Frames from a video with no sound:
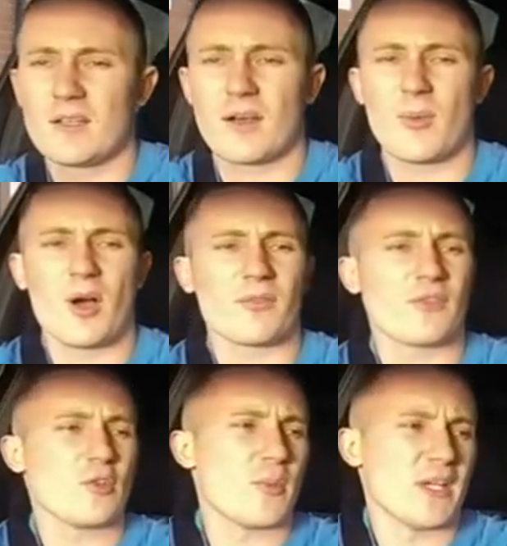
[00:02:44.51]
I bought a
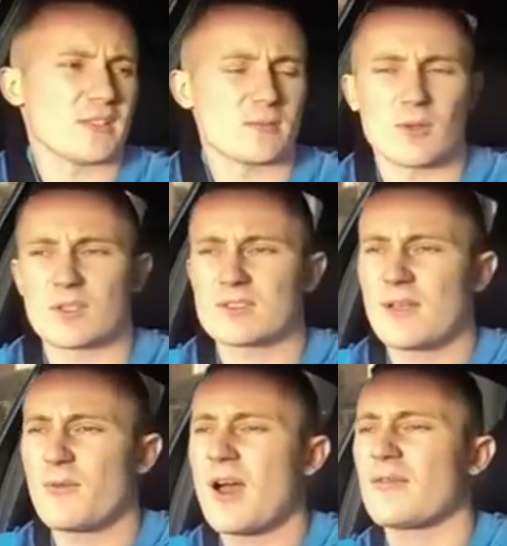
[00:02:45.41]
few bits, I'm not going to say
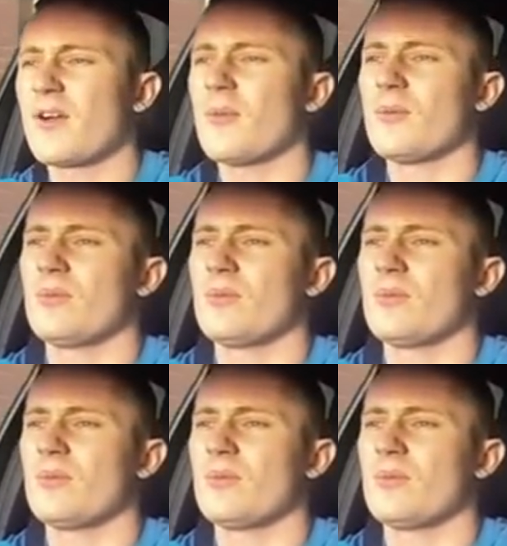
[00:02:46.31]
where from,